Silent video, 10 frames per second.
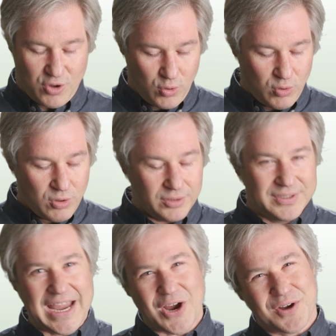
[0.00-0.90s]
whole
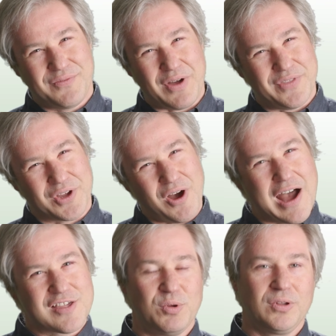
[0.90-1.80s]
narrative of the
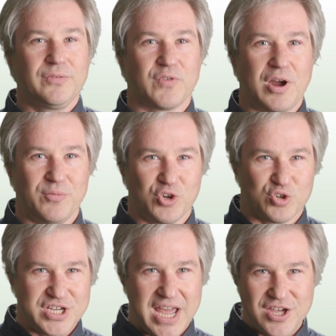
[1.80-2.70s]
gospel from
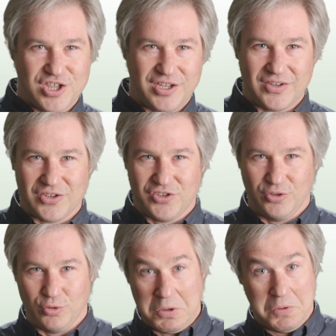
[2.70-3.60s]
creation
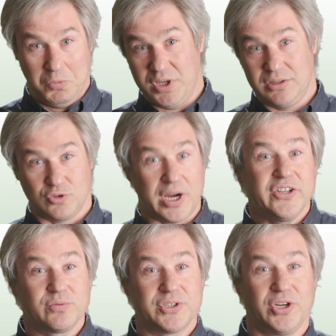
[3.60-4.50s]
to when
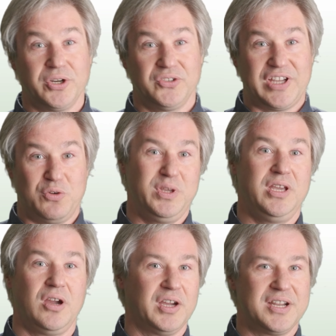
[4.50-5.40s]
Christ returns that
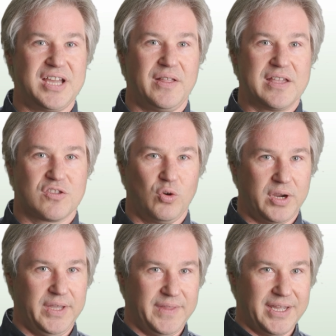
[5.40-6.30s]
we are going to tell that
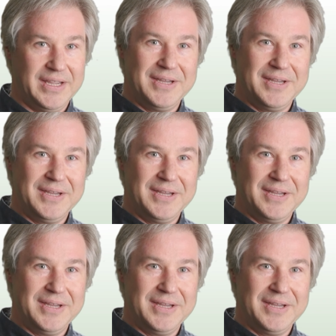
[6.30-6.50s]
story that